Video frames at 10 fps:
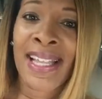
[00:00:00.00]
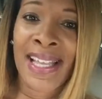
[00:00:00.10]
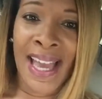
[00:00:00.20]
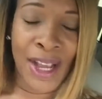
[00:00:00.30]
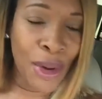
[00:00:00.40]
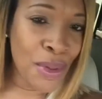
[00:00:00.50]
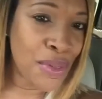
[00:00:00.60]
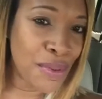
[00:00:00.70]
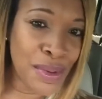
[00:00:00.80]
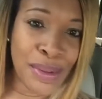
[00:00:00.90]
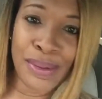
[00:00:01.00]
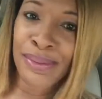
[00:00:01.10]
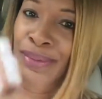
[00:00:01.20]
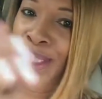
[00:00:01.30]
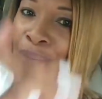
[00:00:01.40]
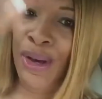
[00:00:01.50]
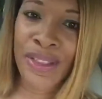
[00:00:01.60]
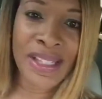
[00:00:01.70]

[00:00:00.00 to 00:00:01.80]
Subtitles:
I go through, you know, all the